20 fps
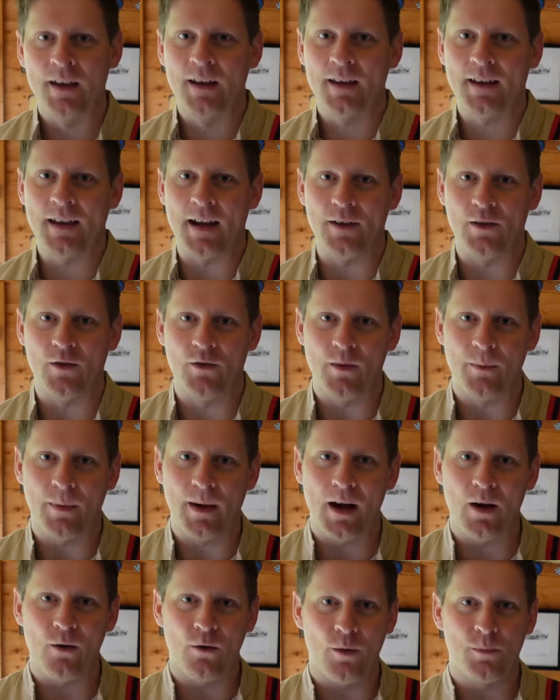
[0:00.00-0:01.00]
getting on the
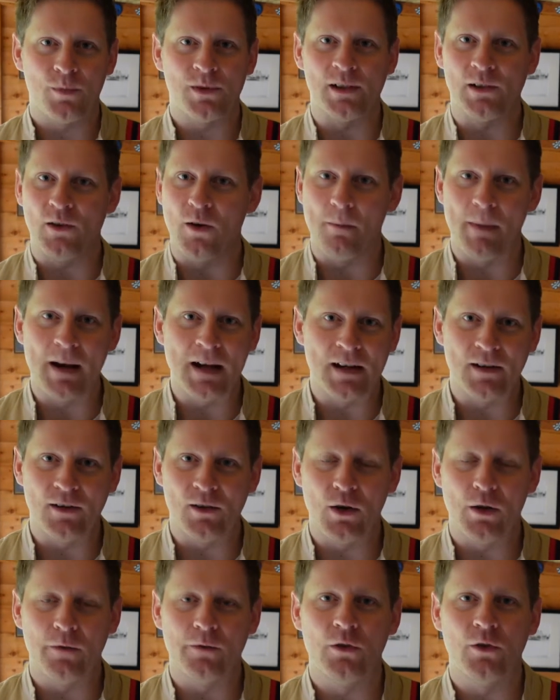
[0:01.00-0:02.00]
power opposite lot, making a
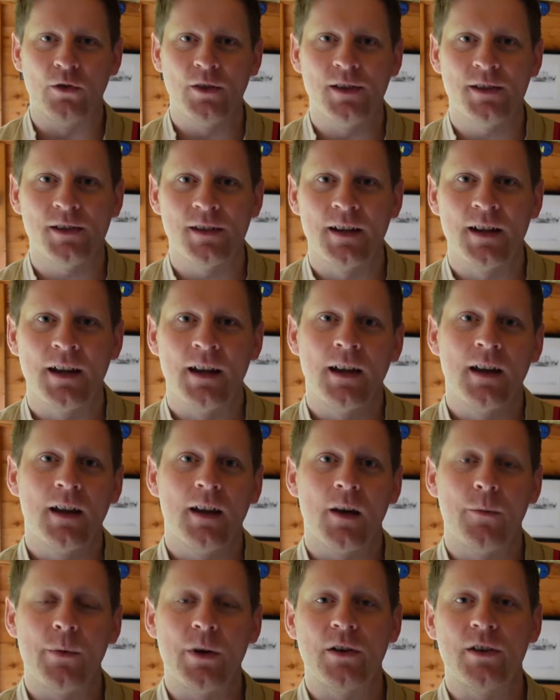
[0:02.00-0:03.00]
lot of noise.
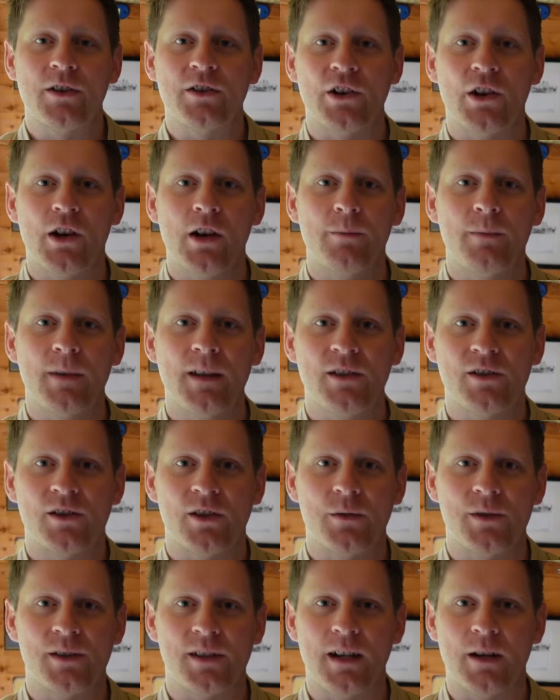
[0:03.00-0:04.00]
And we're going to time these
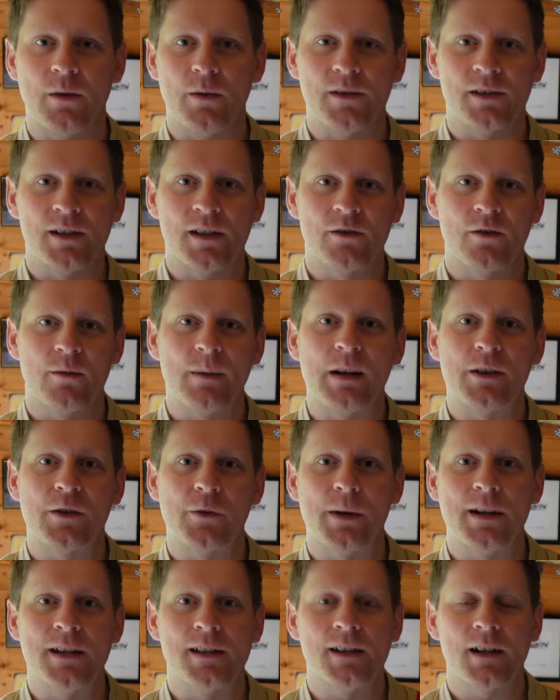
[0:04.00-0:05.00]
2 sequences, they're about
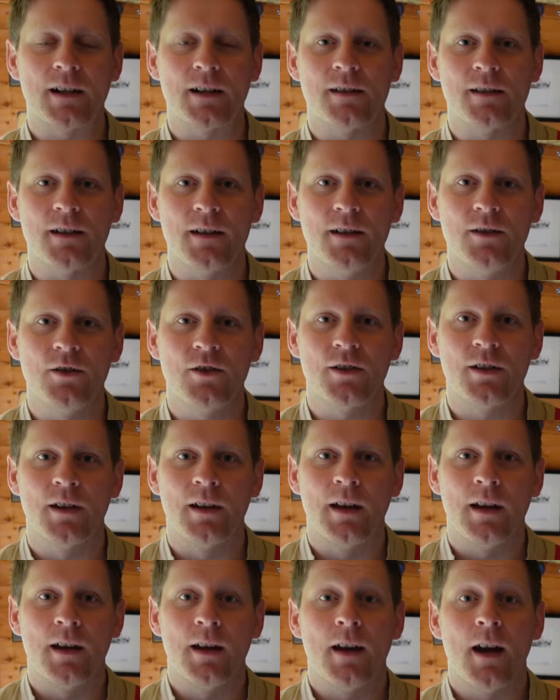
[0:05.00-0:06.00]
20 seconds each,
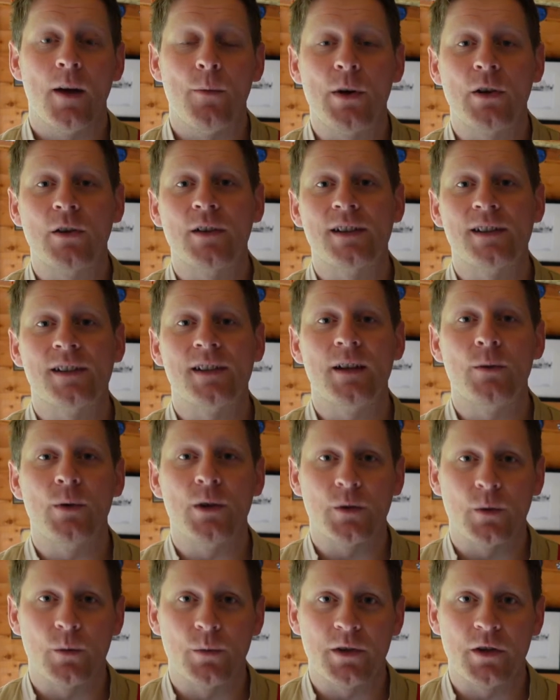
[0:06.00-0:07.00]
and we're going to see
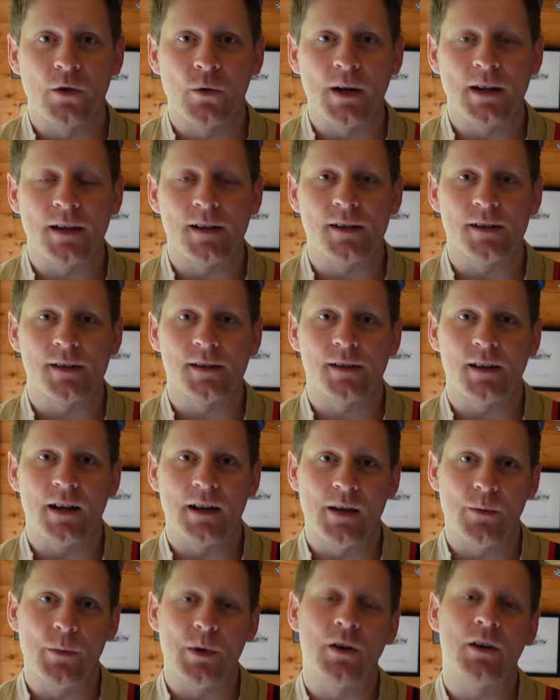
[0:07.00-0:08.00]
which one was quickest, and
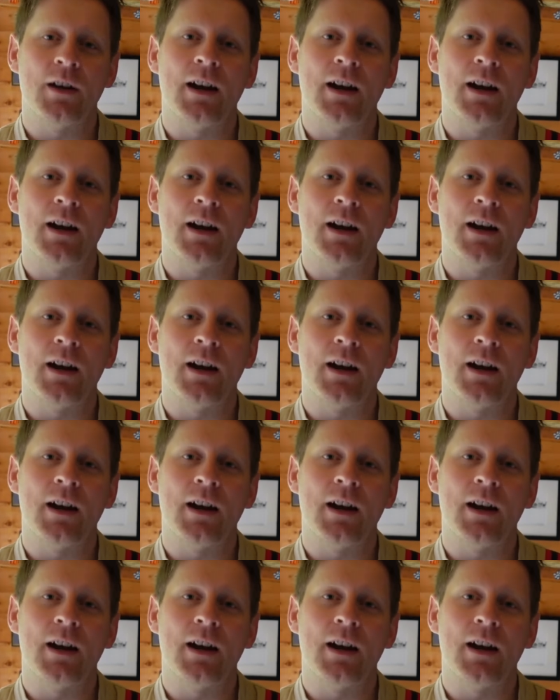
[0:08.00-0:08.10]
then we're going